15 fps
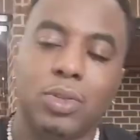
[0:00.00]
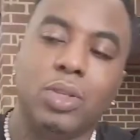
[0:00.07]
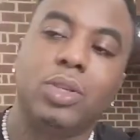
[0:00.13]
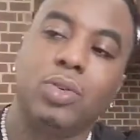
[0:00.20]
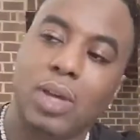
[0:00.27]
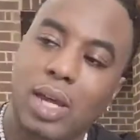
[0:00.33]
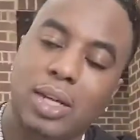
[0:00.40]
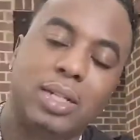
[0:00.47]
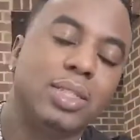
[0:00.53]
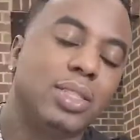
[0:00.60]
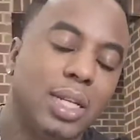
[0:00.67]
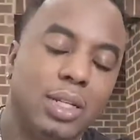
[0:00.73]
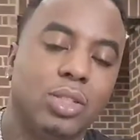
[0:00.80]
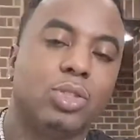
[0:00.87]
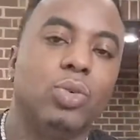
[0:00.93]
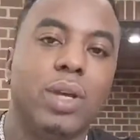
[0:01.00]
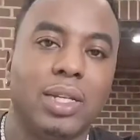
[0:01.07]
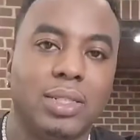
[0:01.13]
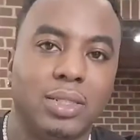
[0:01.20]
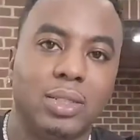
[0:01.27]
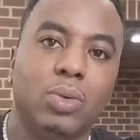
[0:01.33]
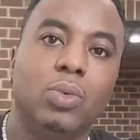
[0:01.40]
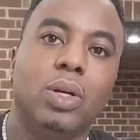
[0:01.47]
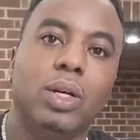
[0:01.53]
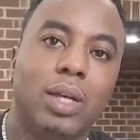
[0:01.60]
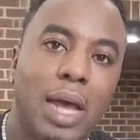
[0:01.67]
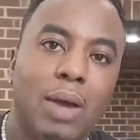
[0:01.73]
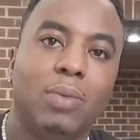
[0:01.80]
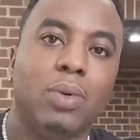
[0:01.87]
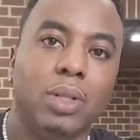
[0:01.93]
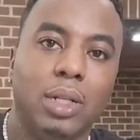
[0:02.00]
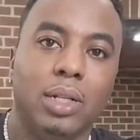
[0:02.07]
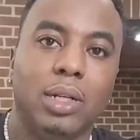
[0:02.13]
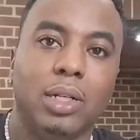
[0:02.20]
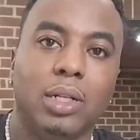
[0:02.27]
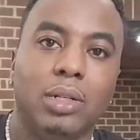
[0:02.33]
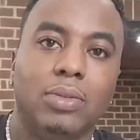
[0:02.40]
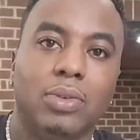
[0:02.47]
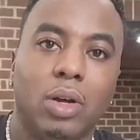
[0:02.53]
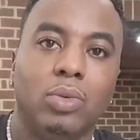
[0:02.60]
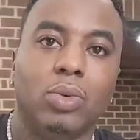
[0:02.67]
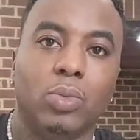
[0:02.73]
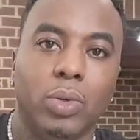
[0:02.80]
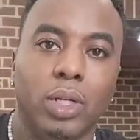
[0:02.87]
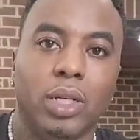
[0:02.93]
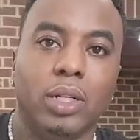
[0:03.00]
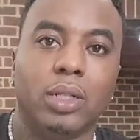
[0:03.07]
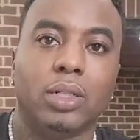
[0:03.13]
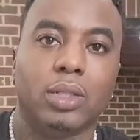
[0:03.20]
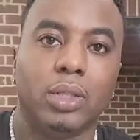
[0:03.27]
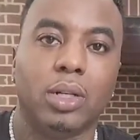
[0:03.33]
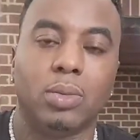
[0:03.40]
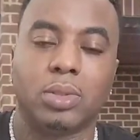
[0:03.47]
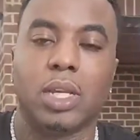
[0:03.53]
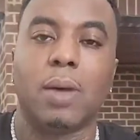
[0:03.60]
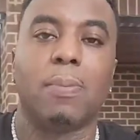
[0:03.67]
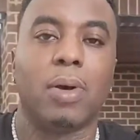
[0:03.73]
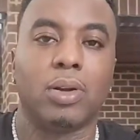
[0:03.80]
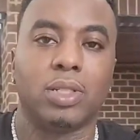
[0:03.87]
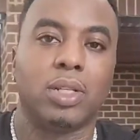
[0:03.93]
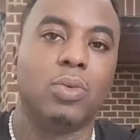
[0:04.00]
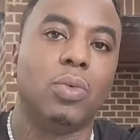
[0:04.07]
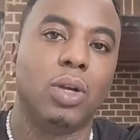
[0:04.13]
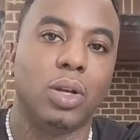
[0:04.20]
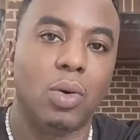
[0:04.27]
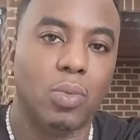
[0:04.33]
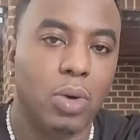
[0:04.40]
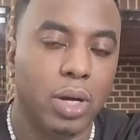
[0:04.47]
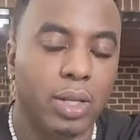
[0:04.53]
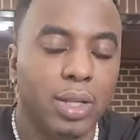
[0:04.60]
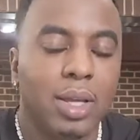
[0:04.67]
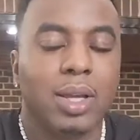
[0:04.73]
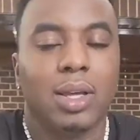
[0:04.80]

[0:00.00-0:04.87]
You got to understand the true essence of what I really love on the real, you know what I'm saying, personally, one on one.